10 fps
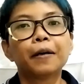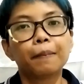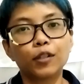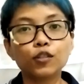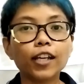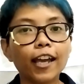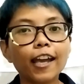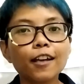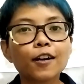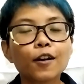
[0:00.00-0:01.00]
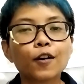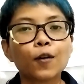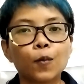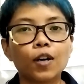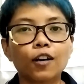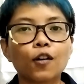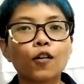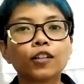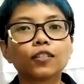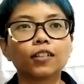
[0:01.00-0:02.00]
But today we are
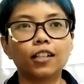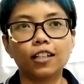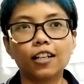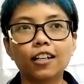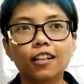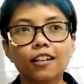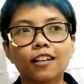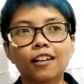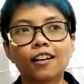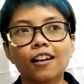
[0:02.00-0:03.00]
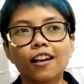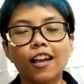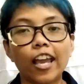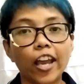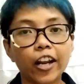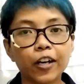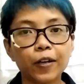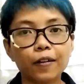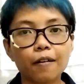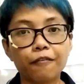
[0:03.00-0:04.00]
going to learn
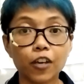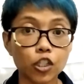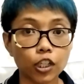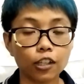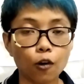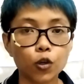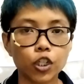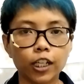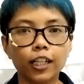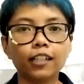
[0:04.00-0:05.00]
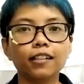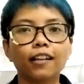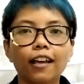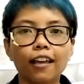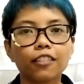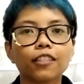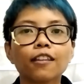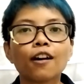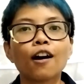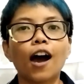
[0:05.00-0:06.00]
and fish in the ocean and
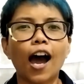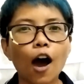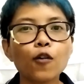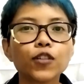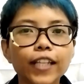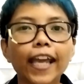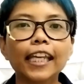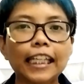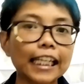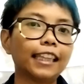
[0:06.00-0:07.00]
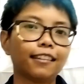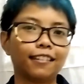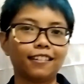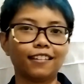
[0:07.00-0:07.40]
how they eat.